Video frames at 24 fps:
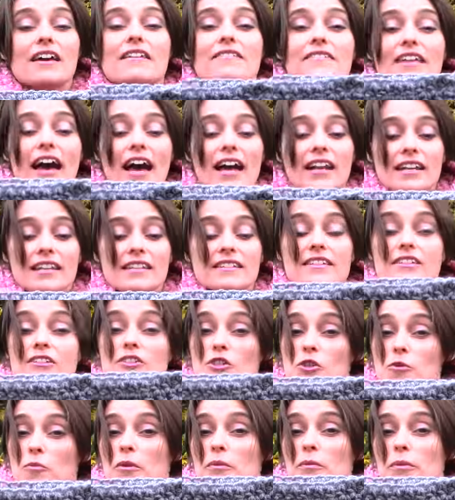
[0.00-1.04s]
That is a
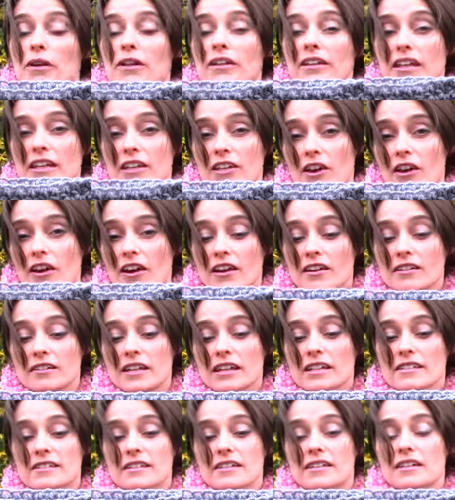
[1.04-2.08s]
super bulky yarn.
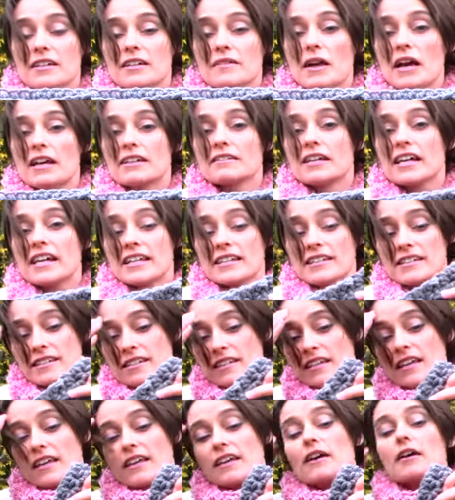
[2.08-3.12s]
It's a nice